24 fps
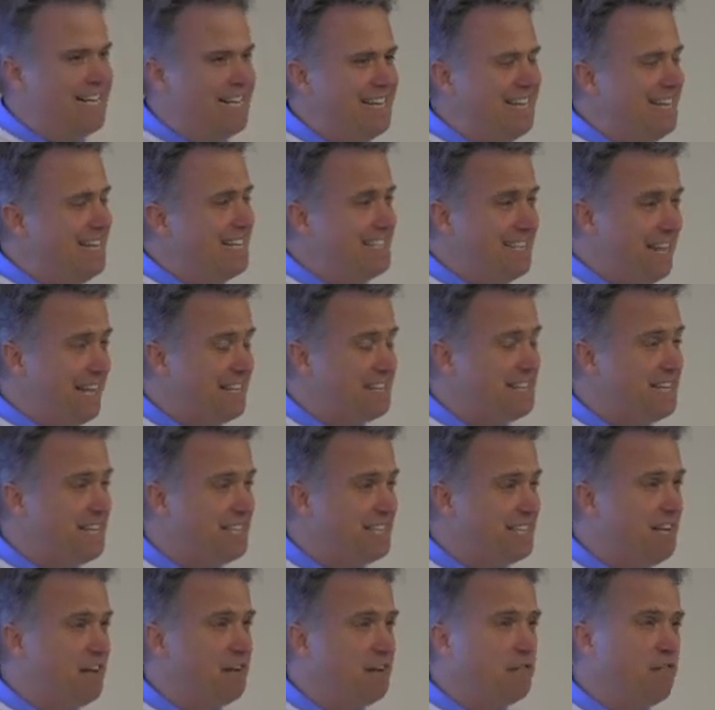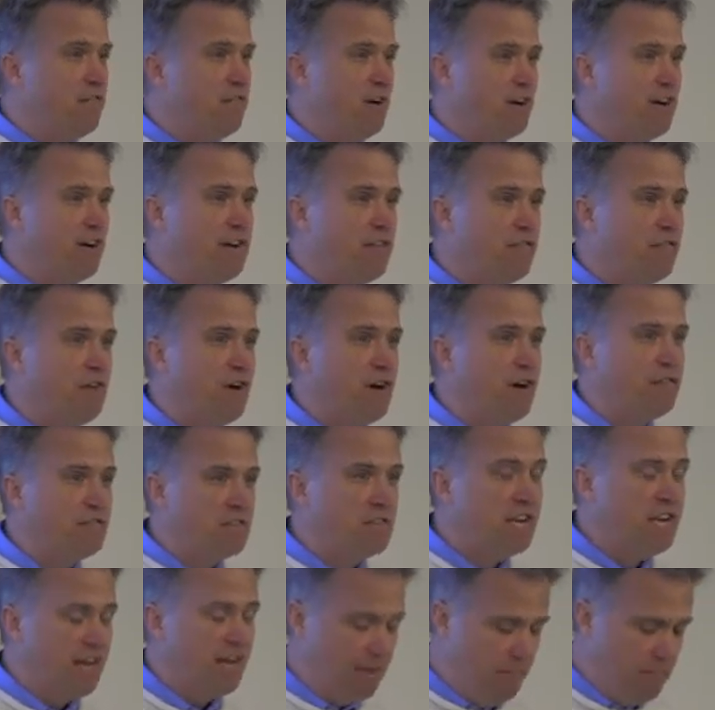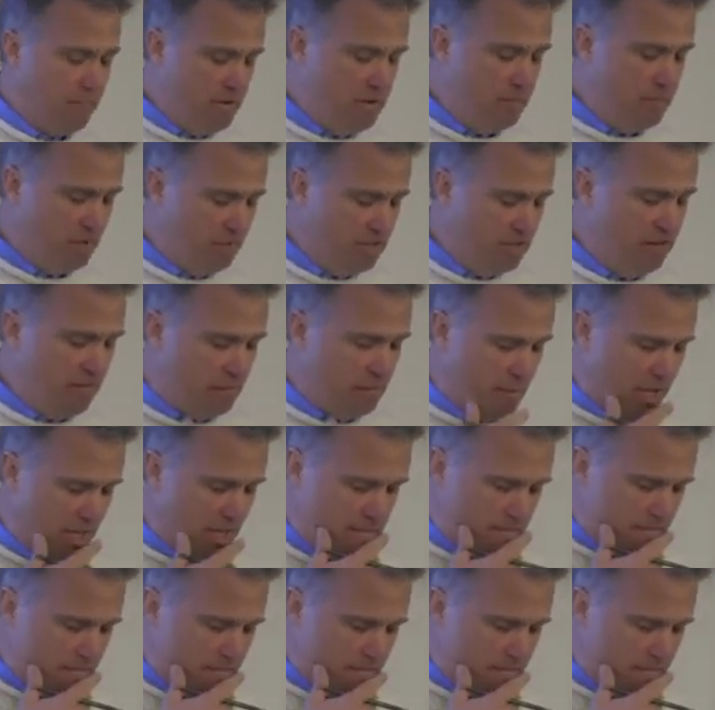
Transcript: it's not far enough off to not be believable.